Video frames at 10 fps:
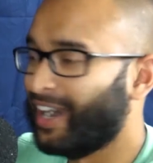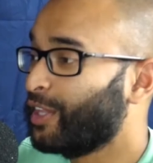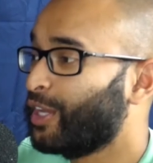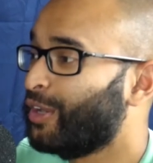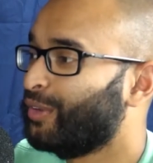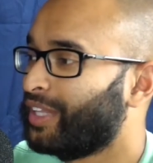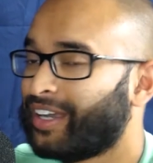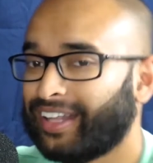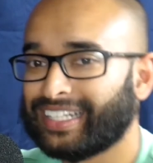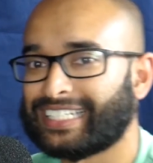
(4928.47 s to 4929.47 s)
Although they
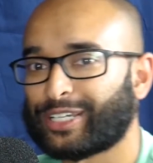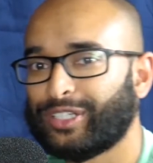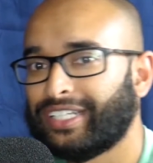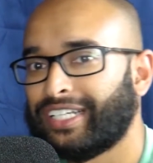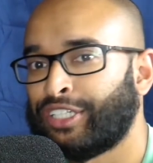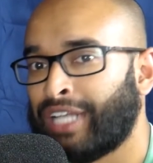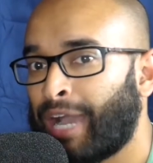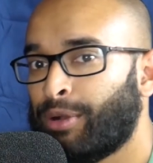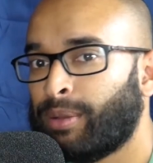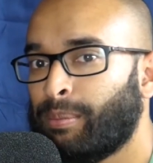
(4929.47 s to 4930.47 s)
call it sexual addiction, I
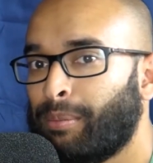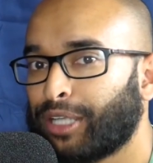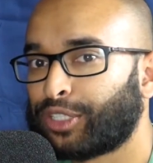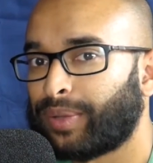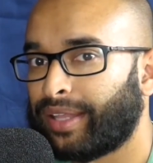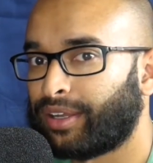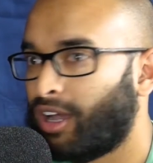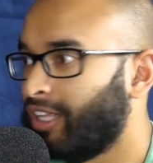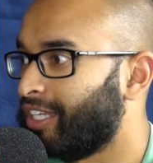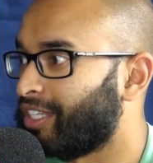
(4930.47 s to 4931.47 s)
would much rather
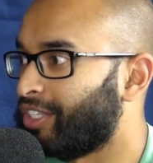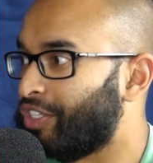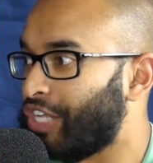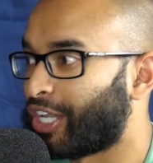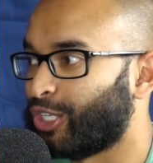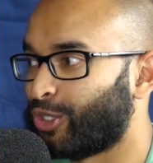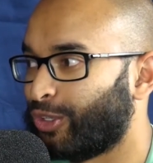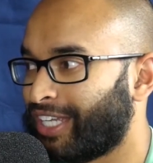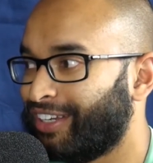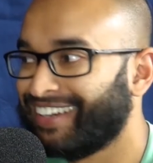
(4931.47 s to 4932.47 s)
call it dick control
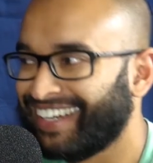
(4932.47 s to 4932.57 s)
center.